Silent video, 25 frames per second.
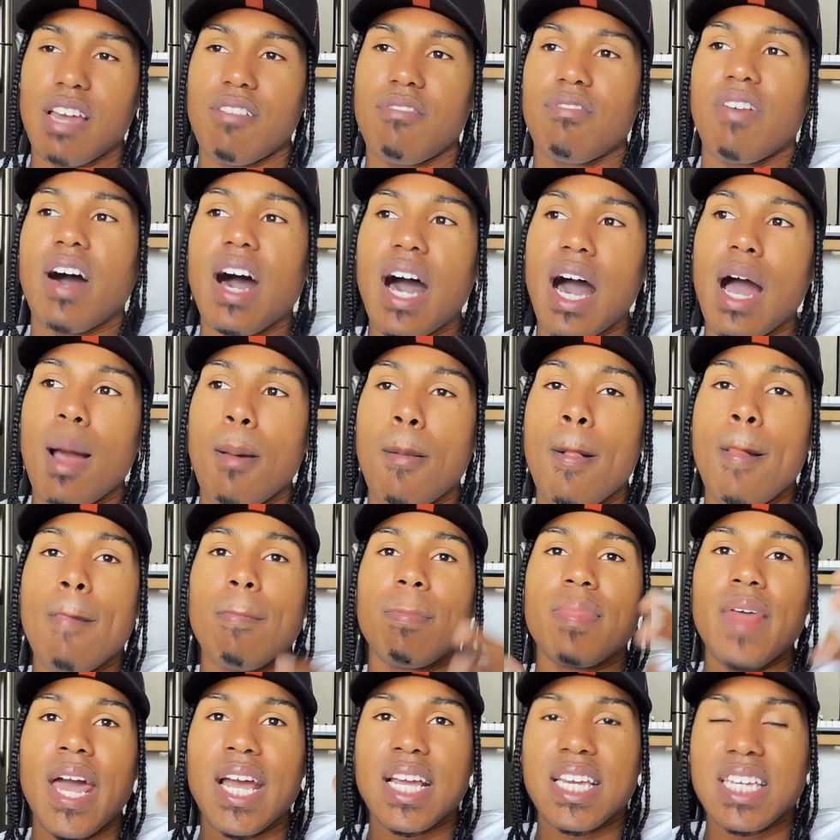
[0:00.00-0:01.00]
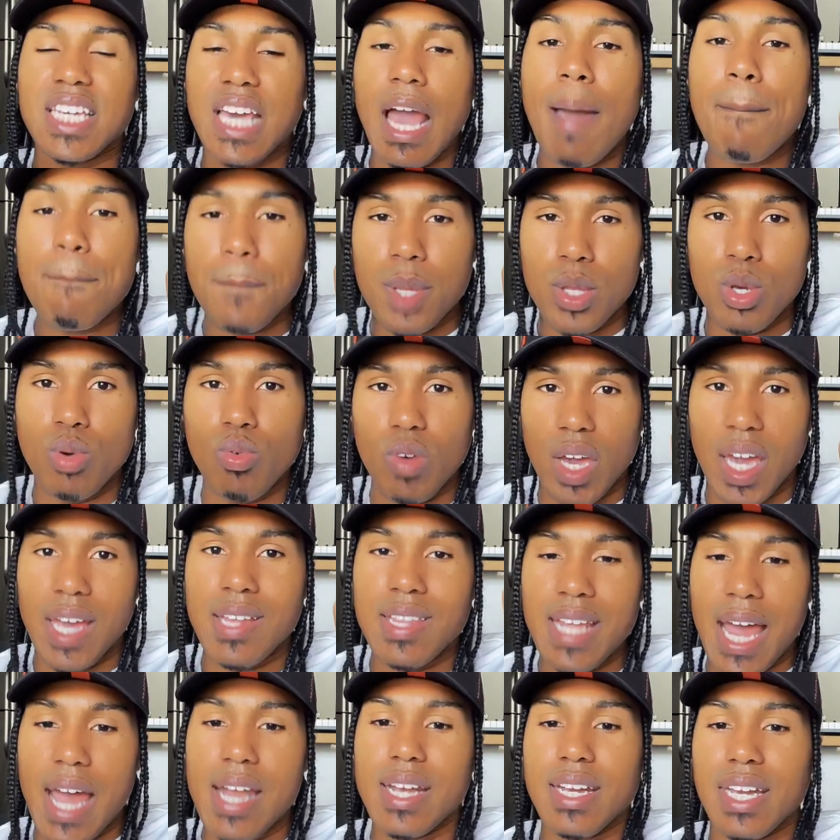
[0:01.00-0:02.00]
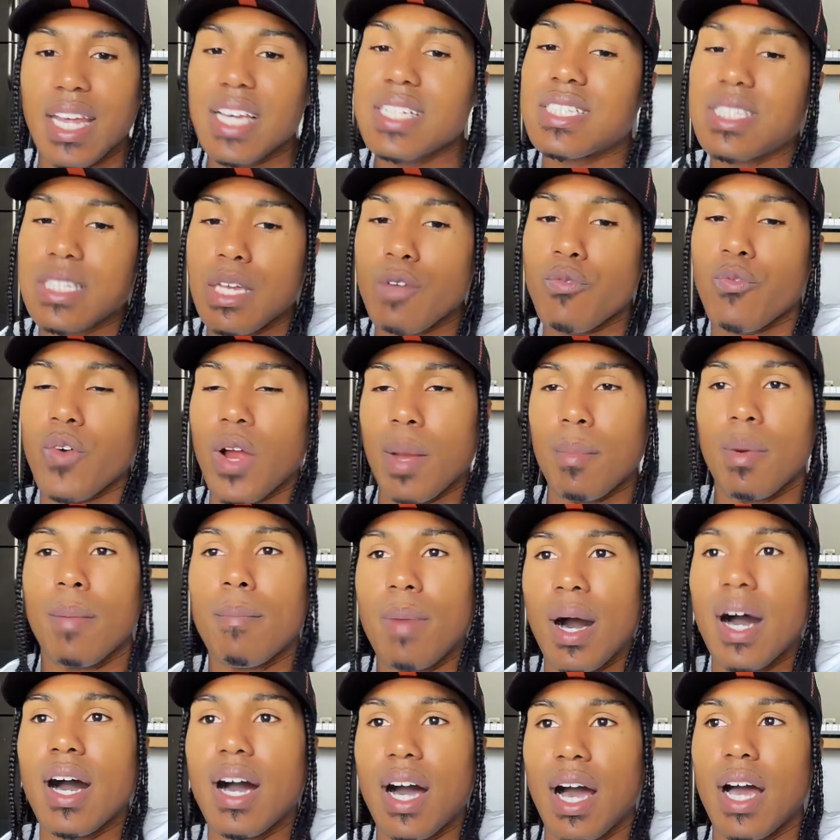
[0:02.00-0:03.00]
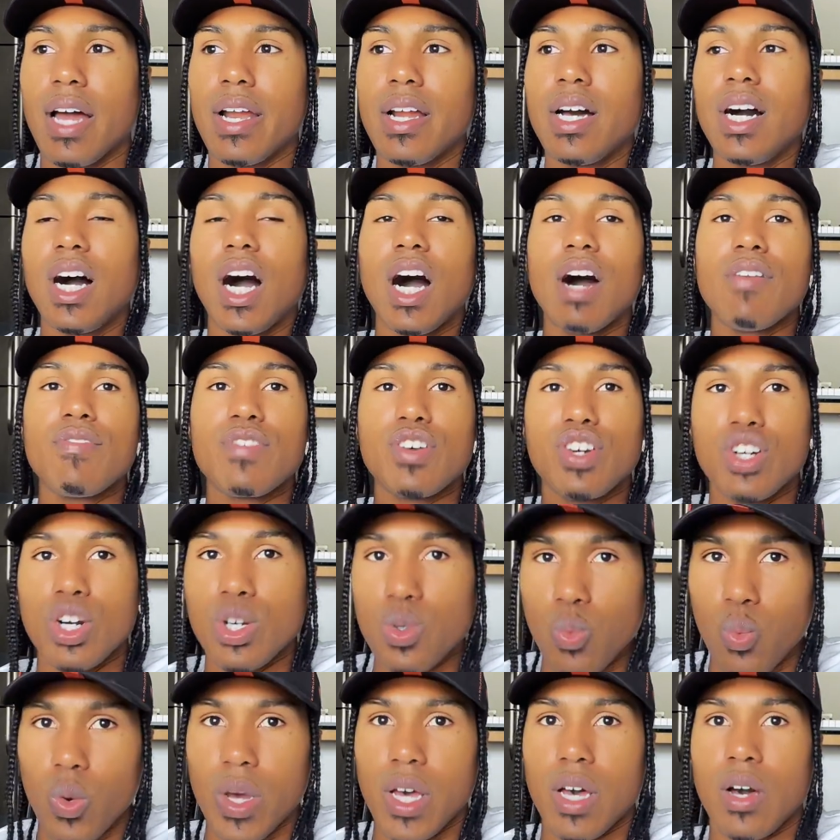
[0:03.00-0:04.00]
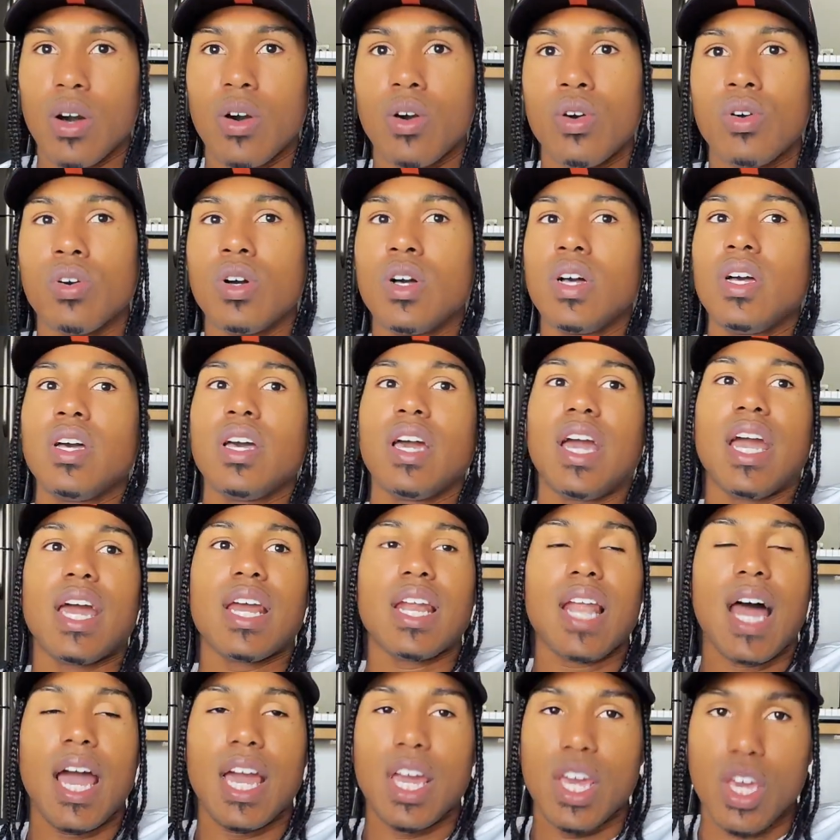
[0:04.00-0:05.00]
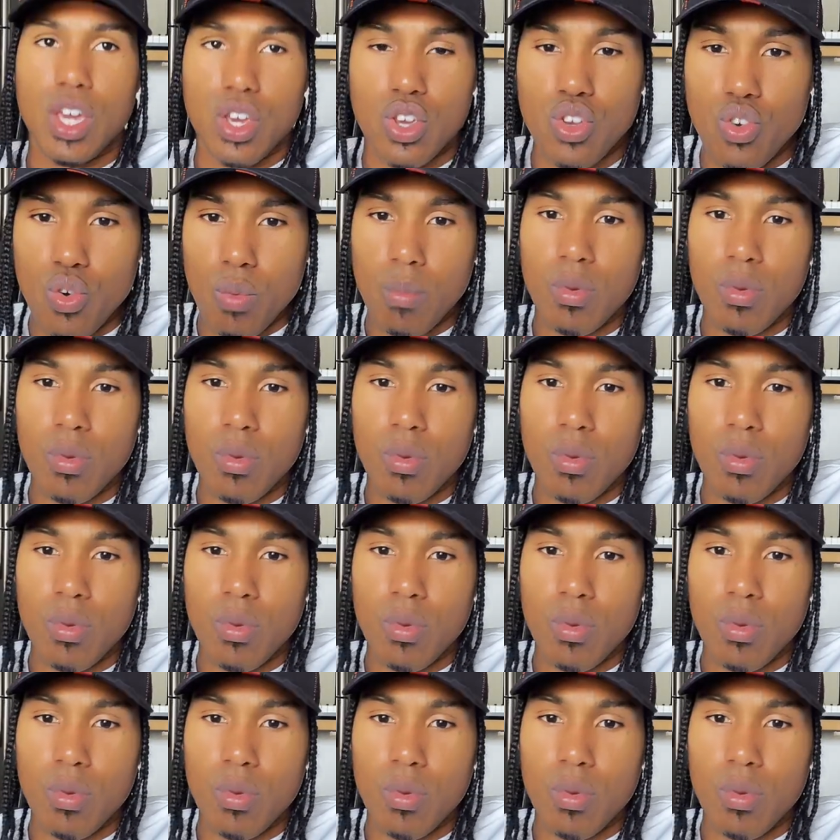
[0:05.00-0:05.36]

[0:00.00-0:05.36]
ambiance and vibe that kept you in that Disney frame of mind of goodwill